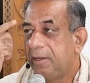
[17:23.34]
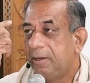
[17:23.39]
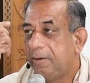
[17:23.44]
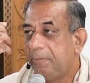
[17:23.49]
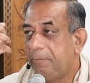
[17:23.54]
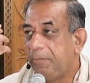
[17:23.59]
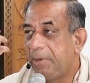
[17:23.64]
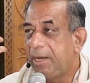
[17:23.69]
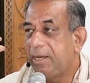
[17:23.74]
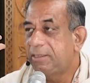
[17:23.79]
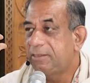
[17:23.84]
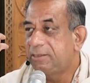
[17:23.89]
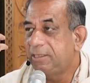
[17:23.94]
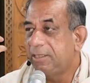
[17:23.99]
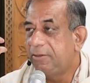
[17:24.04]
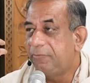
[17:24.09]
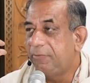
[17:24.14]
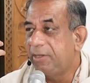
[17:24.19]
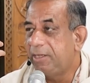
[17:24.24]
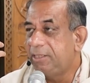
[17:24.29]
makes
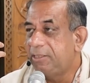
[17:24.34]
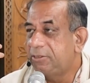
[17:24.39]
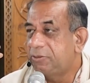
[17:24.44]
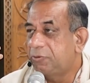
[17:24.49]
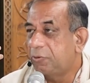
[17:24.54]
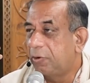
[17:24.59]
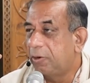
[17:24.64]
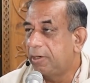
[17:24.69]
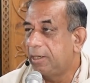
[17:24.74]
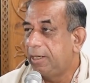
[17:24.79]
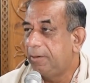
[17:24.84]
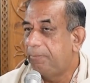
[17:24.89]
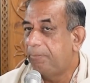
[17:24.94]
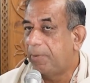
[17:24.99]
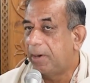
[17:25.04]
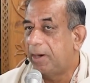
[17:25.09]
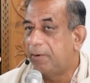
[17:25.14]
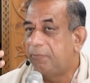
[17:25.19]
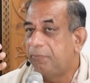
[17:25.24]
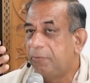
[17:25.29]
it very strong and
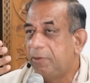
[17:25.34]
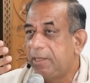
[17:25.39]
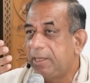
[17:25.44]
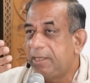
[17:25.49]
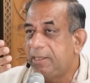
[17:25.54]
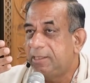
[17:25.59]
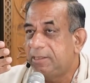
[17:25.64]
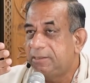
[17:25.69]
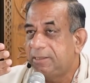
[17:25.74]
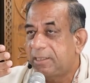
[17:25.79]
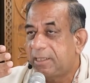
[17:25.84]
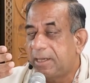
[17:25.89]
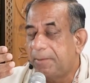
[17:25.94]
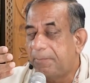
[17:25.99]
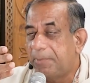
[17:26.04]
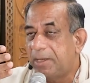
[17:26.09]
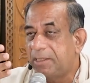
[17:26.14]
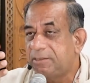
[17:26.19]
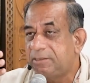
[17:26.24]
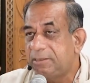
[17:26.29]
powerful, it has a
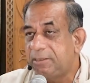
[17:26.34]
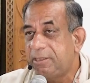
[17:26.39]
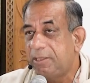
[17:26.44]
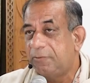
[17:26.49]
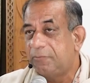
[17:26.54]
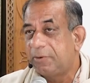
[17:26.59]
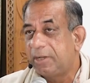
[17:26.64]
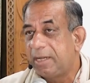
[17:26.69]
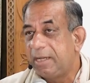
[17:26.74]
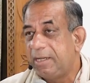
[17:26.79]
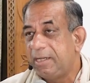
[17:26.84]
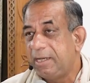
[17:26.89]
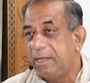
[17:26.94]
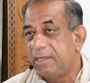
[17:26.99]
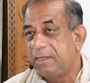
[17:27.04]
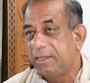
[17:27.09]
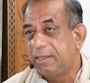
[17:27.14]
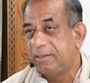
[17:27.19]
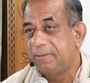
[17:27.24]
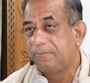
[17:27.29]
capacity of
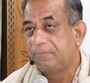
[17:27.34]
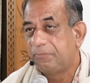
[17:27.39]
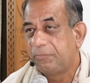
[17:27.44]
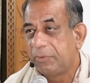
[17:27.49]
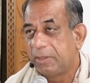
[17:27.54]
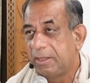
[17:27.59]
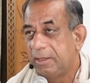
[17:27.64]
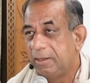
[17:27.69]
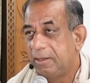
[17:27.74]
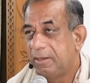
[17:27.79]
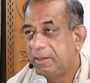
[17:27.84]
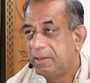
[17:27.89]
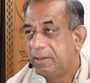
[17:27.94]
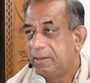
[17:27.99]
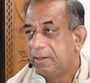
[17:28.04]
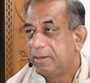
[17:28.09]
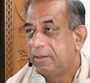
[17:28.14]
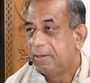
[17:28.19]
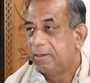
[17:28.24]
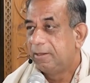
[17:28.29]
radiating.
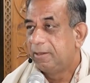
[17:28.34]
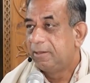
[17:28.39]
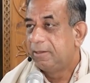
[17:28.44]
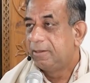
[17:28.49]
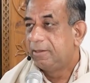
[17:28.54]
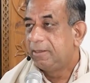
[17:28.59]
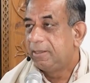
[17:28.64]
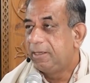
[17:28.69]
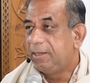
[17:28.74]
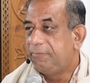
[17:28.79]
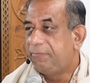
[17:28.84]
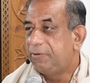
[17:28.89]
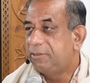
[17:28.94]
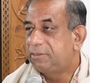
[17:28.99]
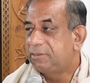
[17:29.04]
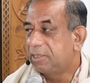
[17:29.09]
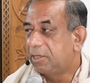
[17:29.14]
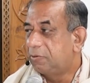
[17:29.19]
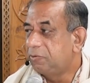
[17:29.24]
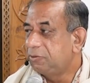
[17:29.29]
If it
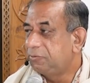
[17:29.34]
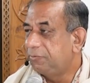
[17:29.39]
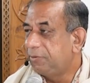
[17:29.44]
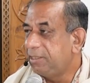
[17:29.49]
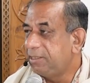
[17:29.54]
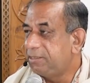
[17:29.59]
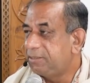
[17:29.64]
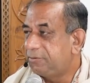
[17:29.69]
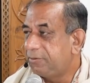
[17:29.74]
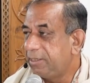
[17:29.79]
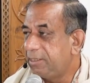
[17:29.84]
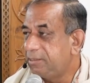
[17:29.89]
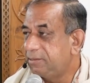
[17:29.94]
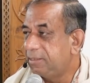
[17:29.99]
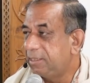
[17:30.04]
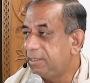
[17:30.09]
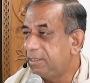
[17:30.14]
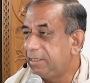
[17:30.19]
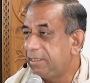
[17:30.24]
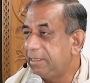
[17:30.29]
sounds very strange,
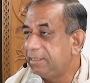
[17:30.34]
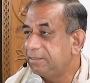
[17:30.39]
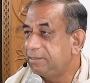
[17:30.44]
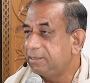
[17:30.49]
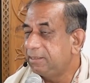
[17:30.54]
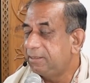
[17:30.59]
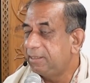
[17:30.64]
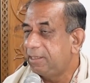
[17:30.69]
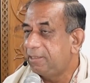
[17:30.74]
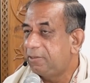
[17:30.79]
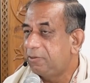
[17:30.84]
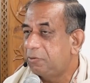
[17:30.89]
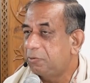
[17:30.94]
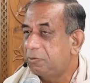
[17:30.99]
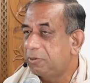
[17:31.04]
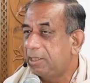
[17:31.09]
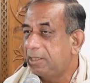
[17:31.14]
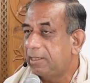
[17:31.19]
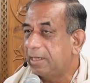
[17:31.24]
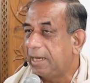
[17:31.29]
then isn't it
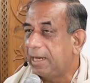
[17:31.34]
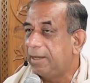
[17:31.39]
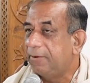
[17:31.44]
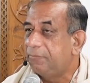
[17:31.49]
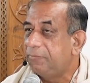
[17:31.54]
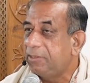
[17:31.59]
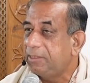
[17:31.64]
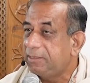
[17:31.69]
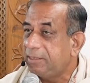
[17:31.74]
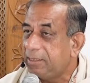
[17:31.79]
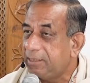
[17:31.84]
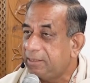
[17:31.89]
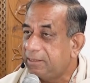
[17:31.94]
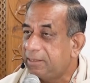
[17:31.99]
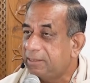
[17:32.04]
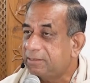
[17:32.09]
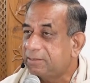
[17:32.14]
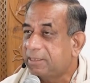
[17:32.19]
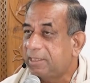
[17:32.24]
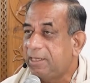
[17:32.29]
true that everything in
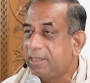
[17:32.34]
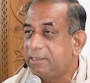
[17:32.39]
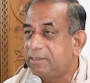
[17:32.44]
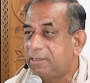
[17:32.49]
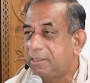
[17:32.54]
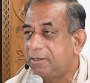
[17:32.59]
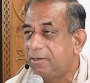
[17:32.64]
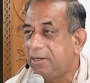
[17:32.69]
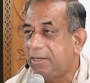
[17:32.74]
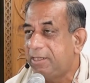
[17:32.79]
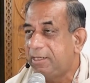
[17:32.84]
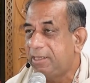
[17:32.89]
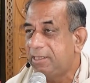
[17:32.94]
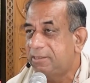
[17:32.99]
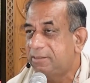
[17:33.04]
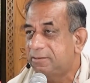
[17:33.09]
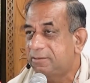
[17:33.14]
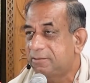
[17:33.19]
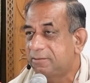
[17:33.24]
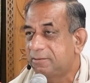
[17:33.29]
this creation
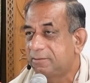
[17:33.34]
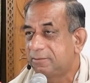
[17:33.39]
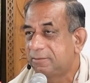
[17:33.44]
radiates?